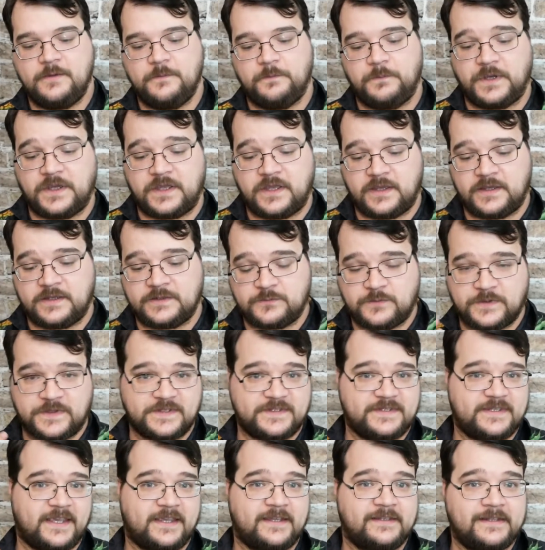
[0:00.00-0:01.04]
because with a
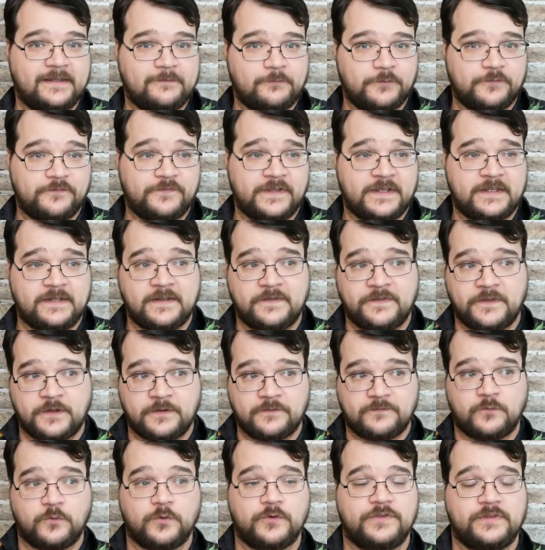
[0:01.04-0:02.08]
second level feat and then
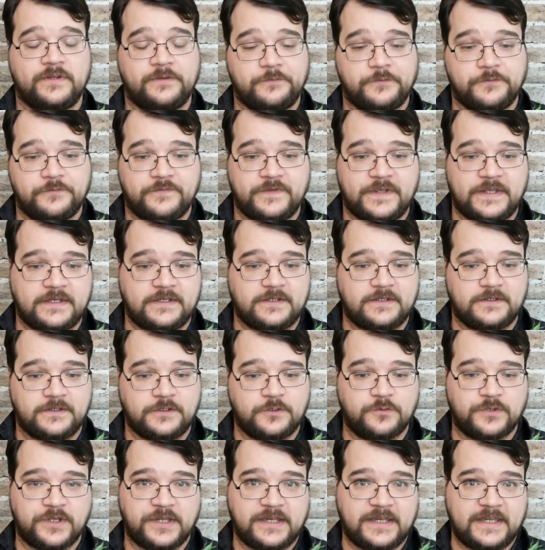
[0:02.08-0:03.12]
a fourth level feat,
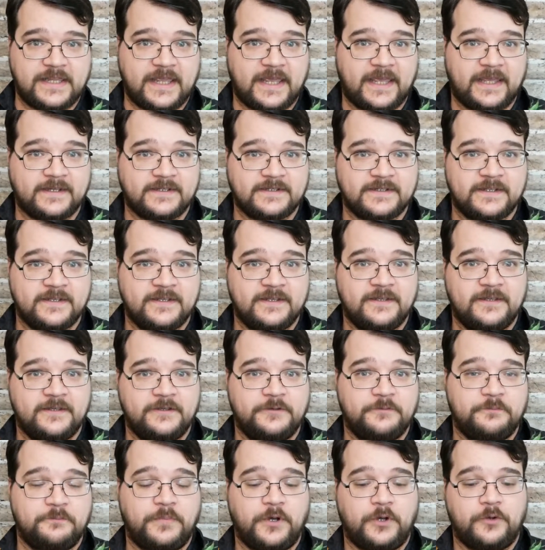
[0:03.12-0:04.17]
you can get
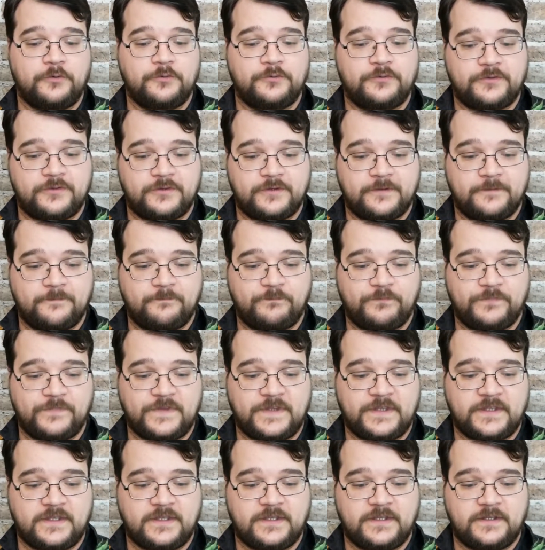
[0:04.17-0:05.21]
both
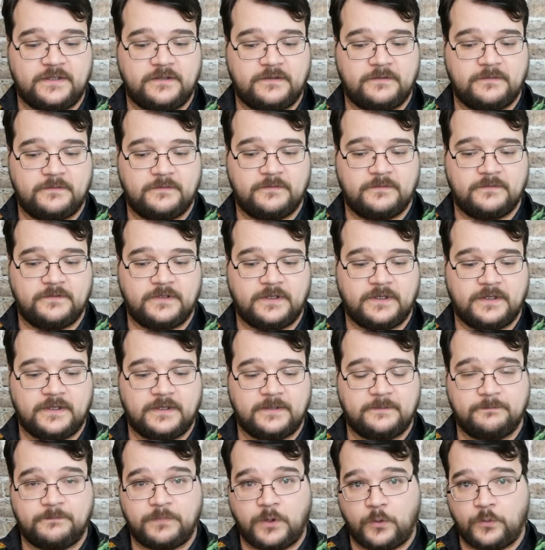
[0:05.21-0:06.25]
the
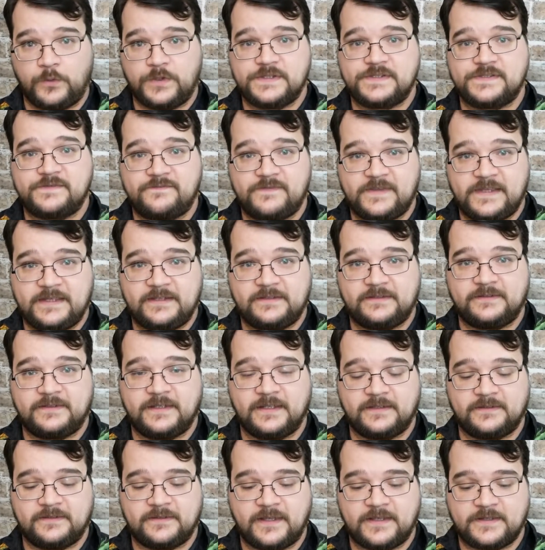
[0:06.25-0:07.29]
bonus feat
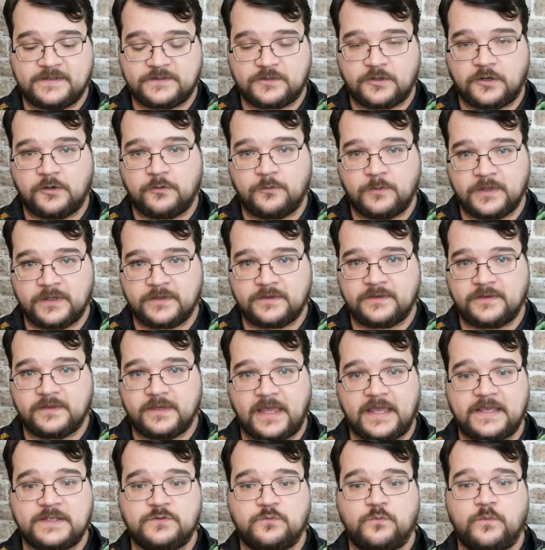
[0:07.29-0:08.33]
that they start with,
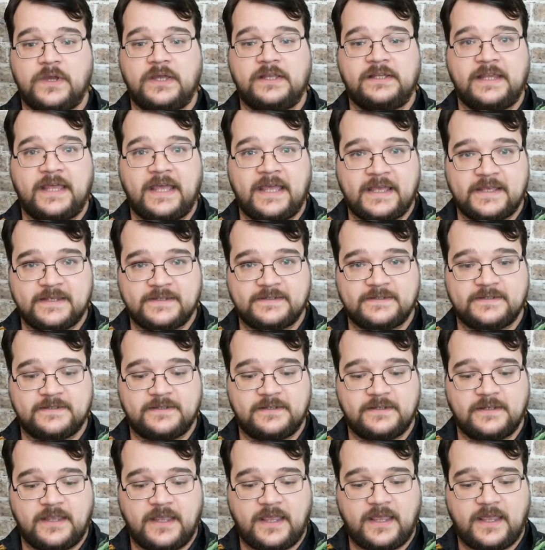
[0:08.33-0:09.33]
as well as